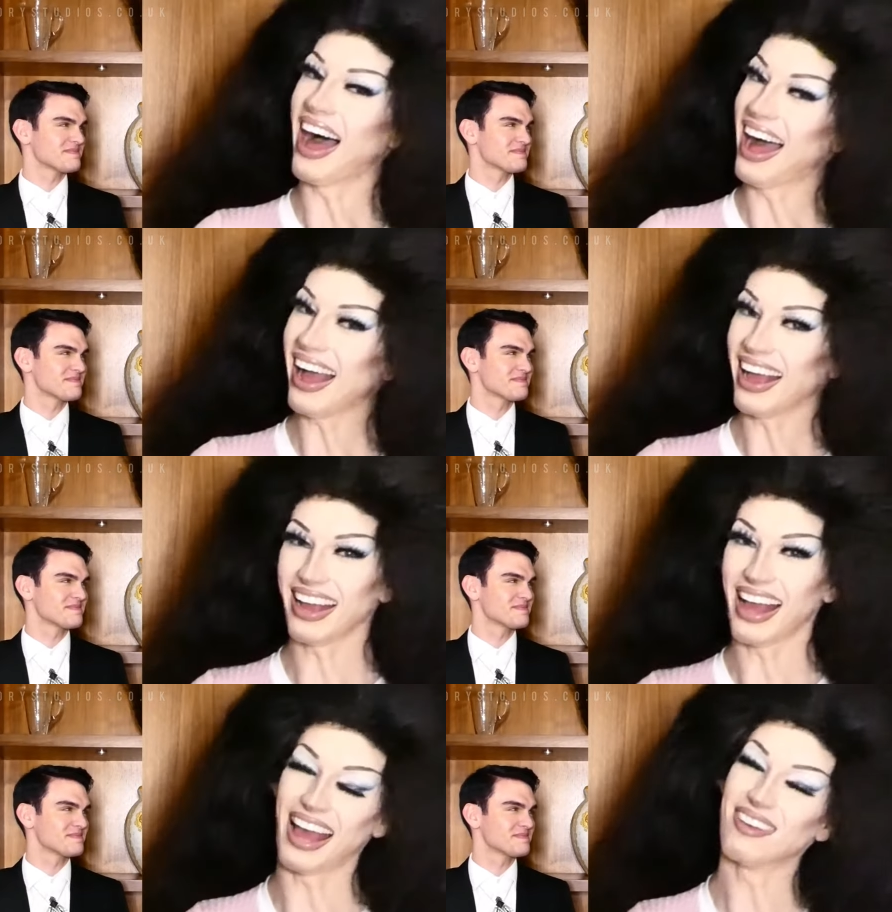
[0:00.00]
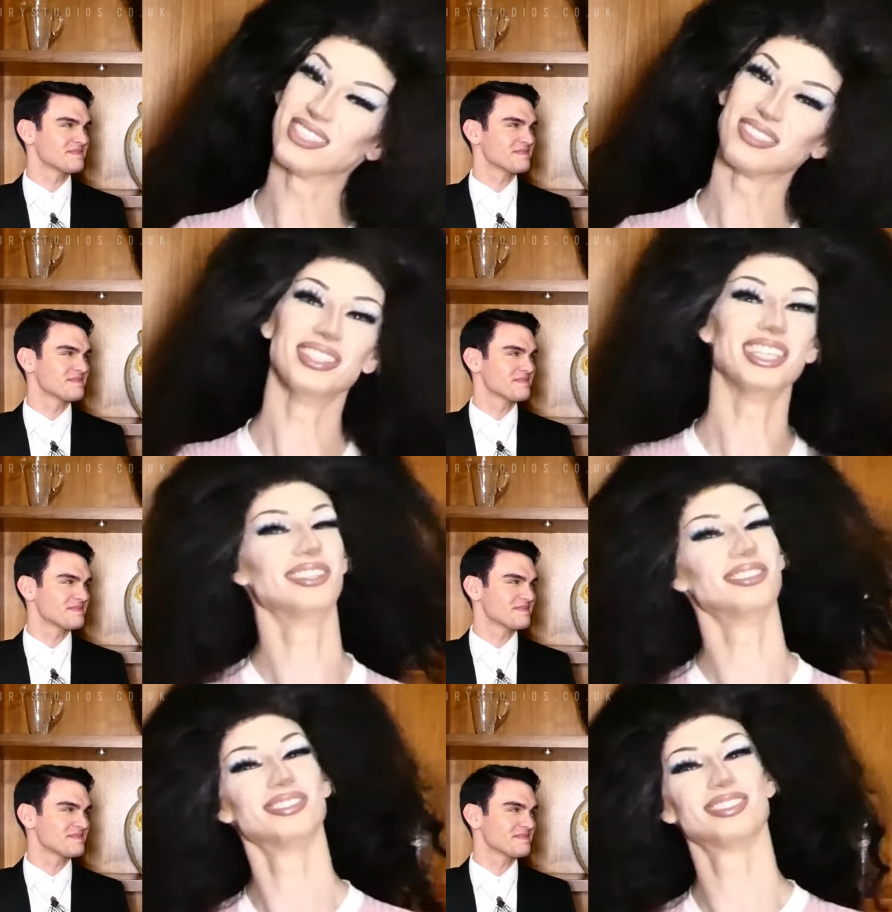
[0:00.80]
Speaker 1: I have some
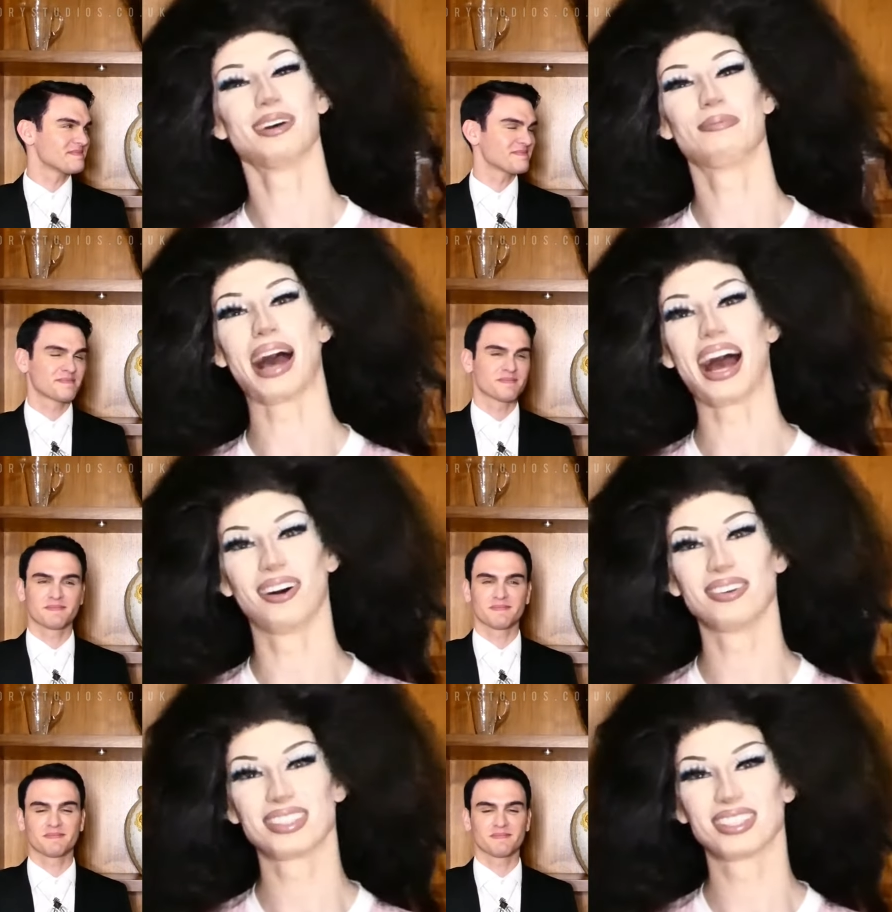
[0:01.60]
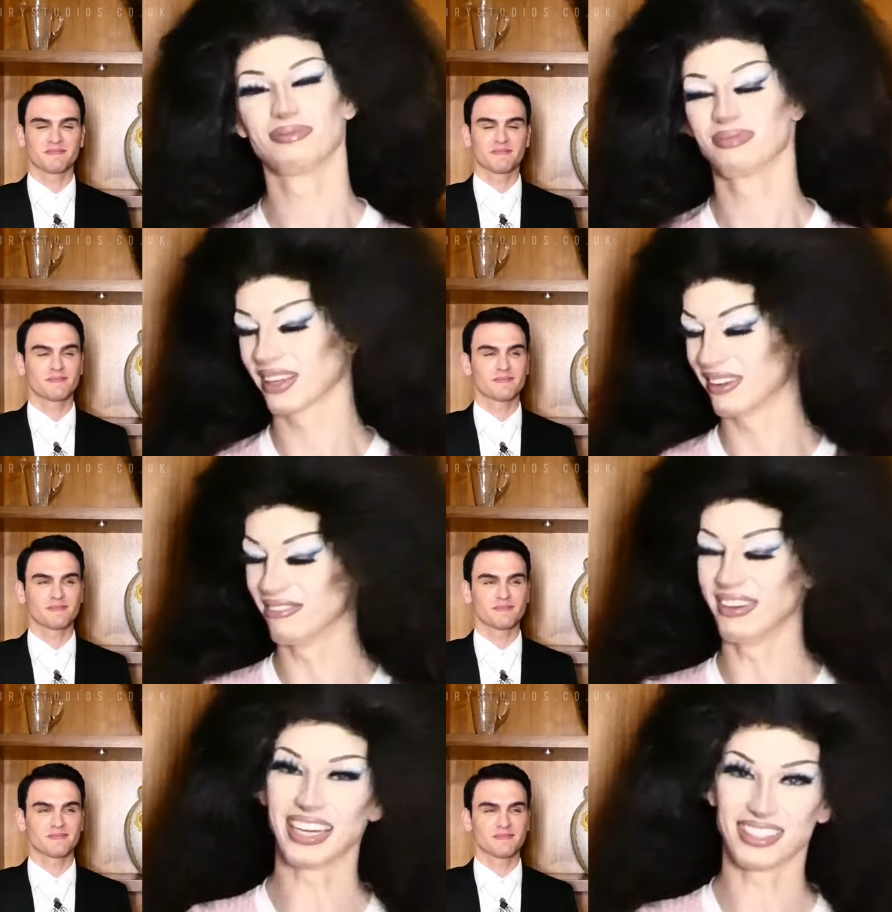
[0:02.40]
news about
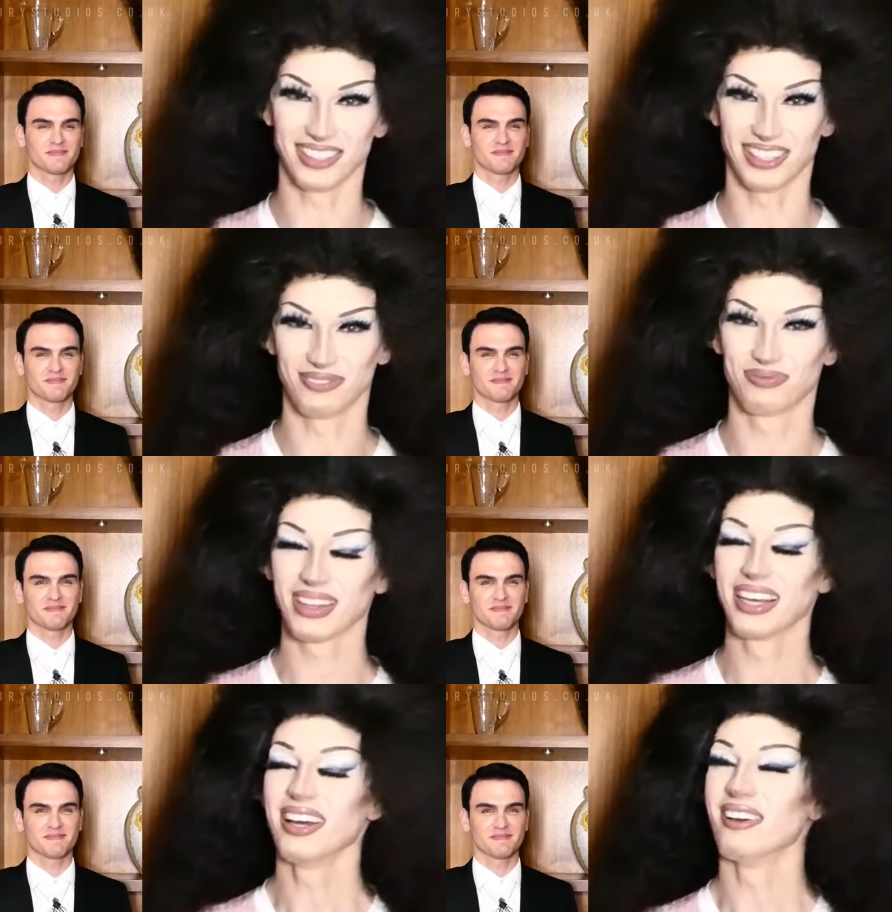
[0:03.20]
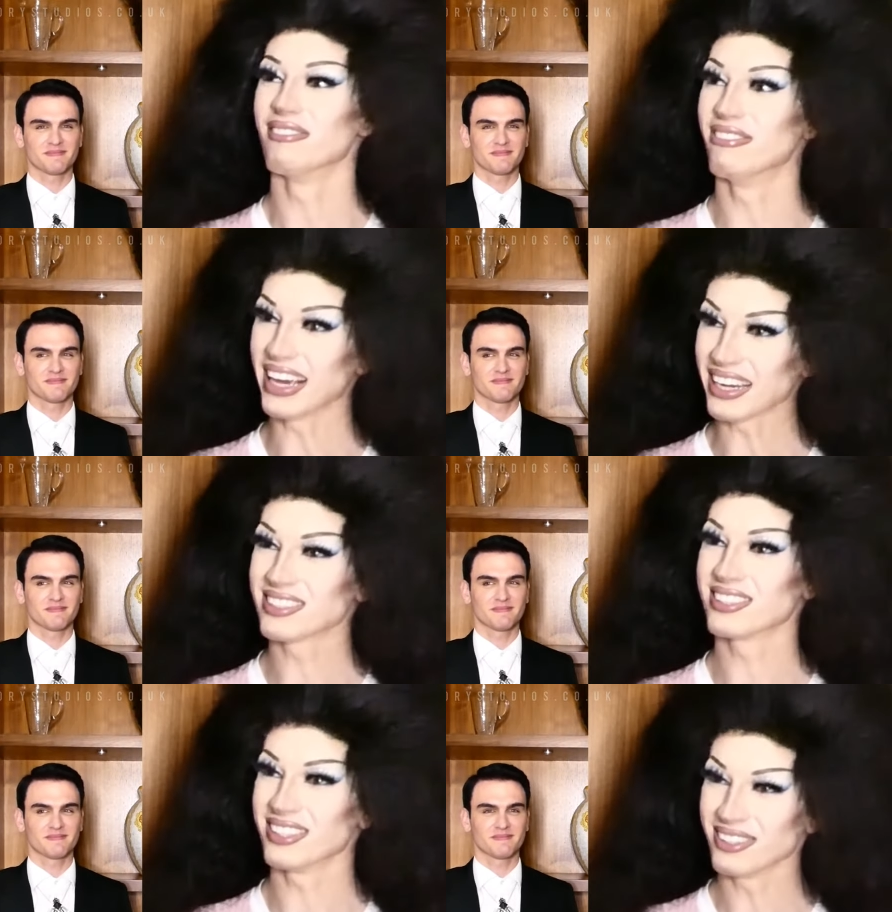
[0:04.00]
Victor.
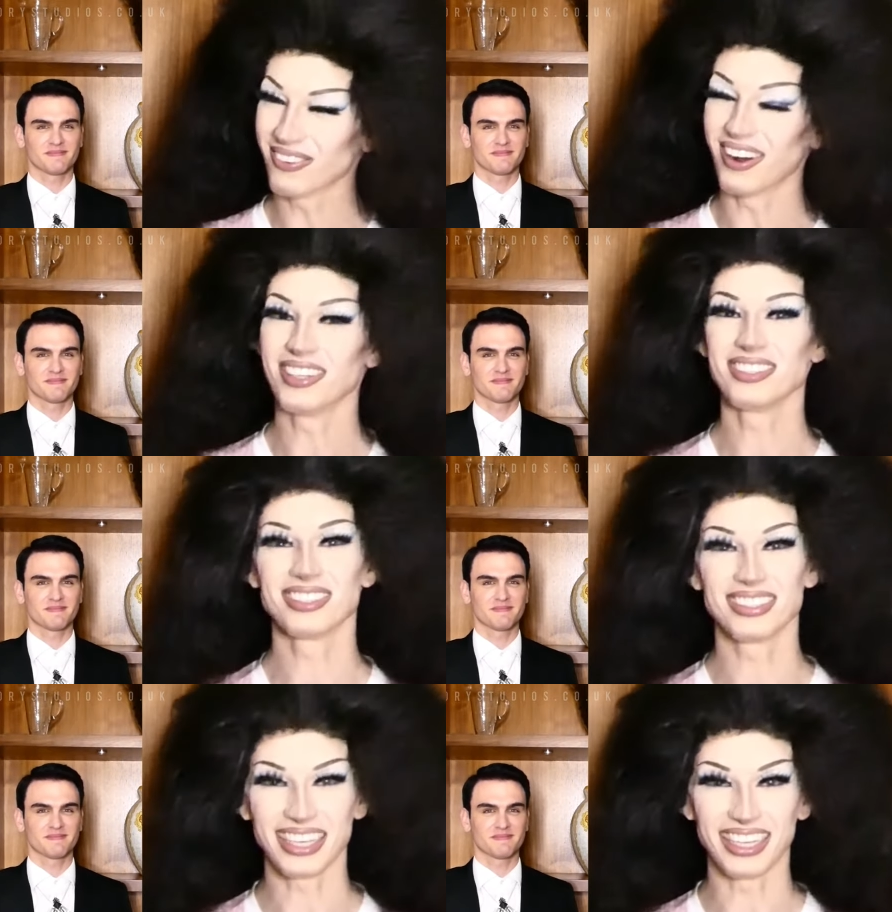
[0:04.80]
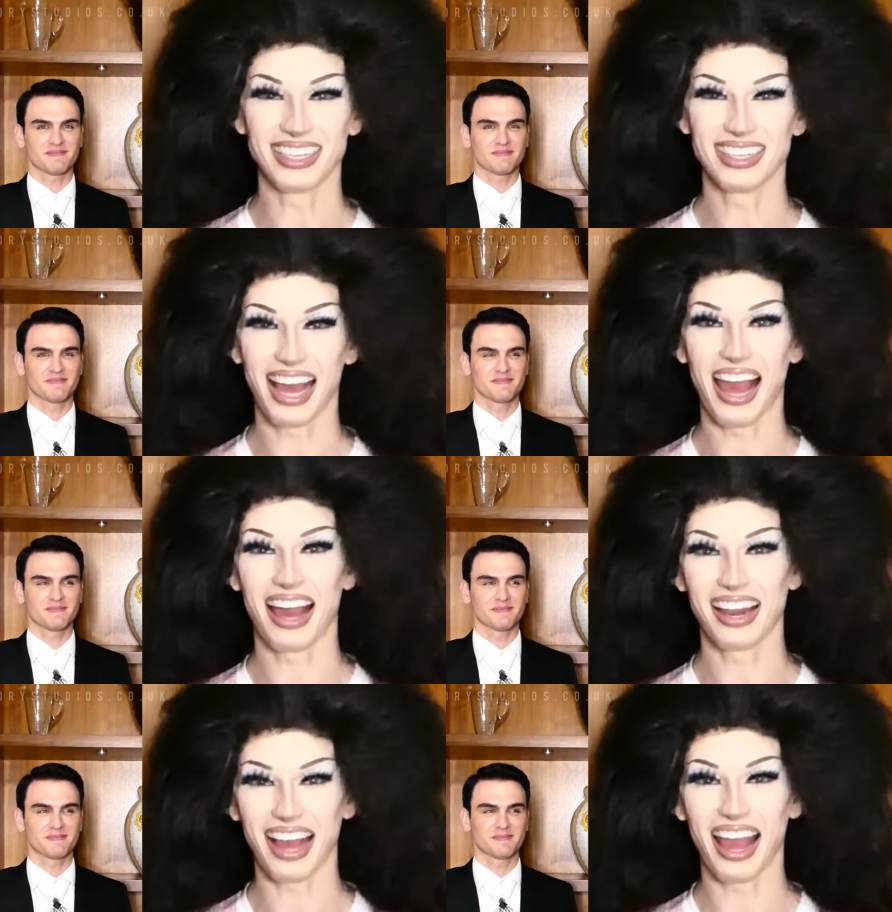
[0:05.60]
Victor was seen
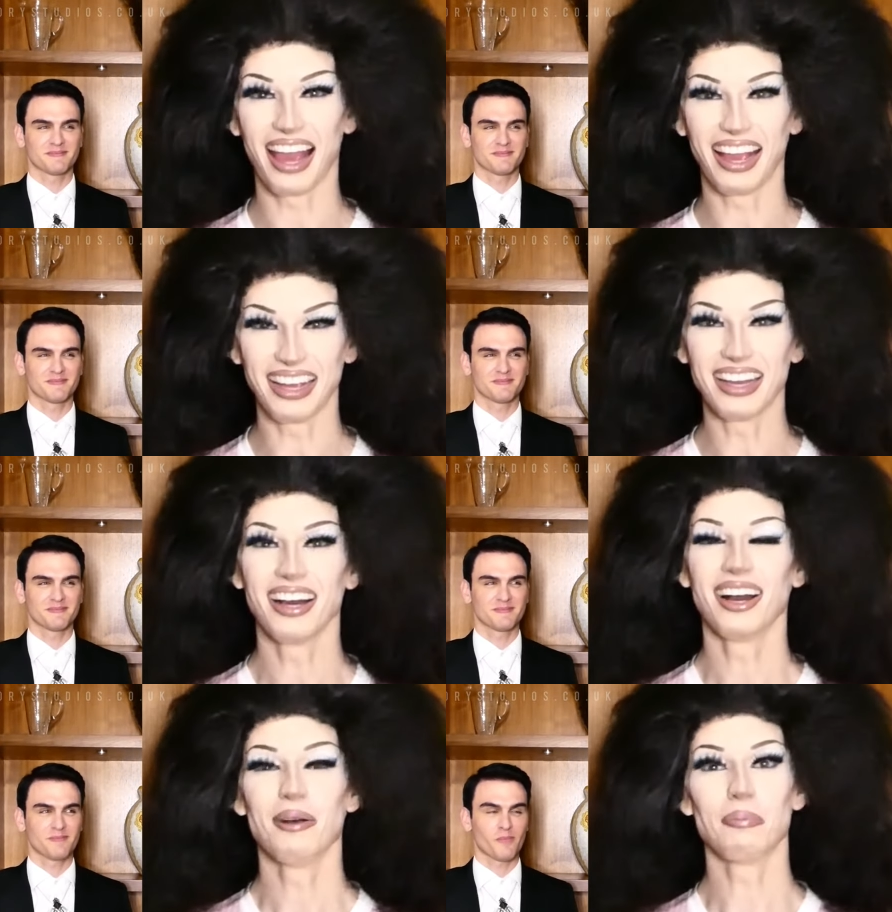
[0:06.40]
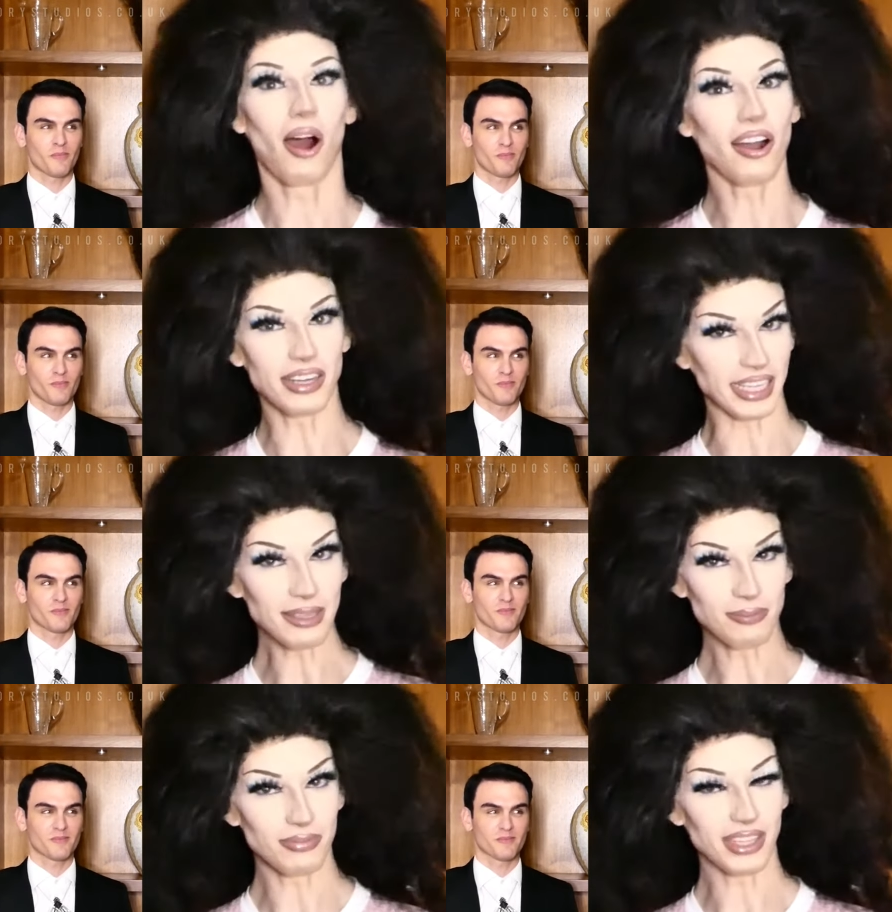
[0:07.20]
at a
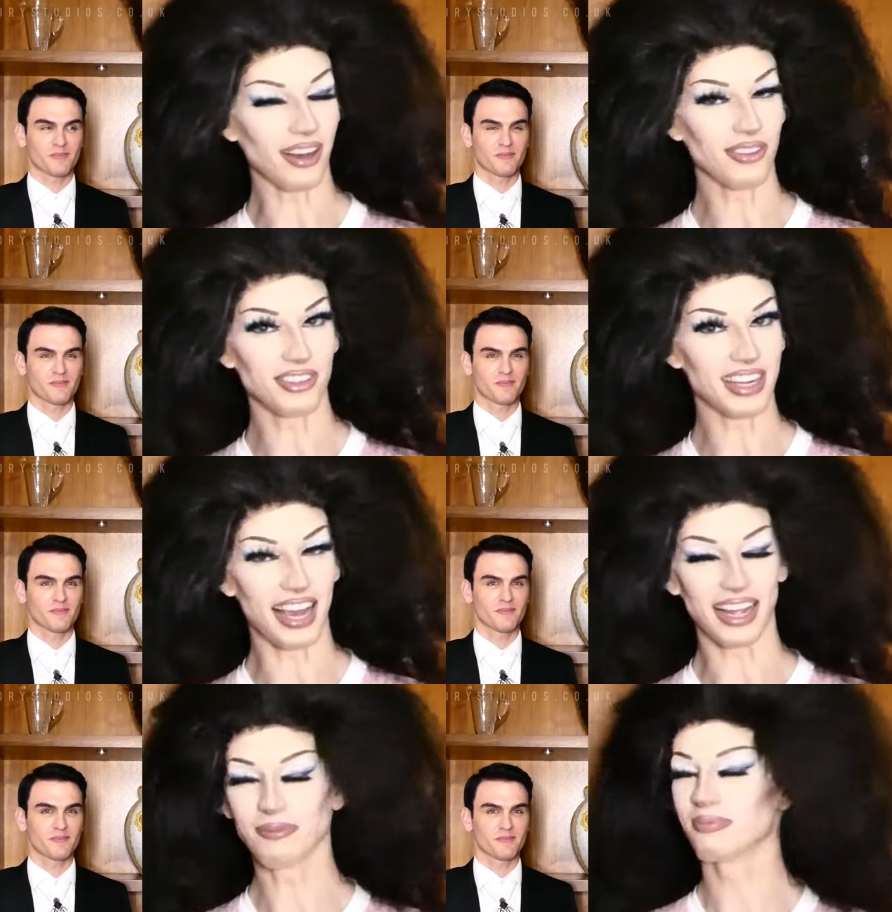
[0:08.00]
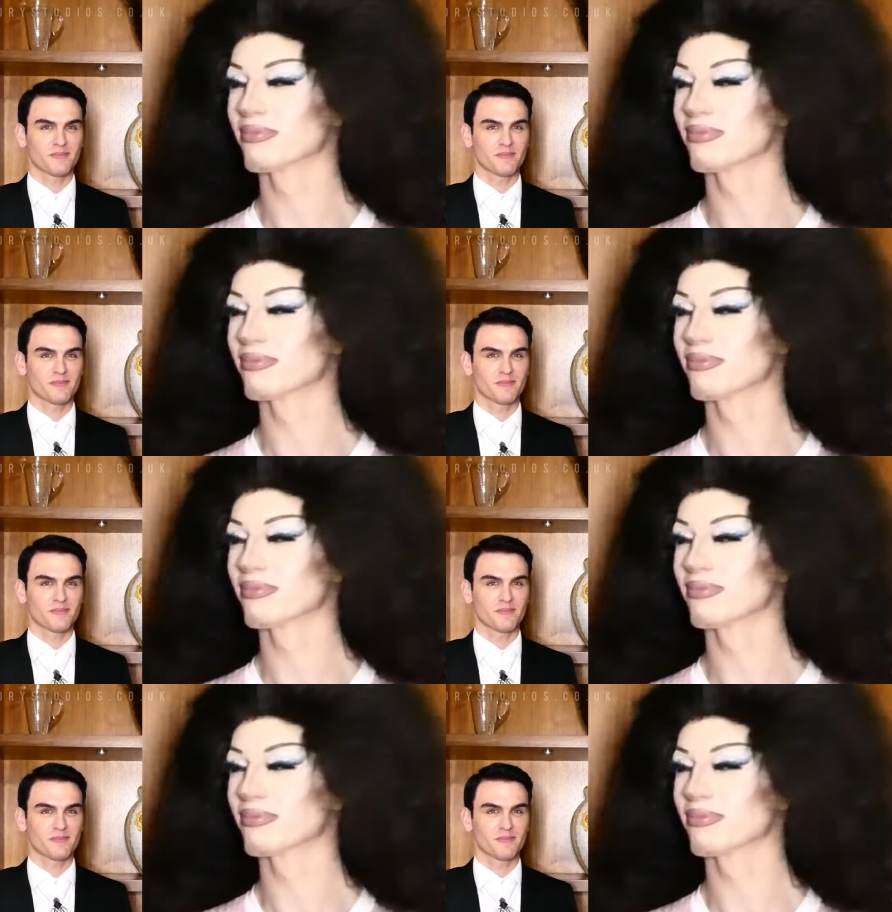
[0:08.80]
party the other day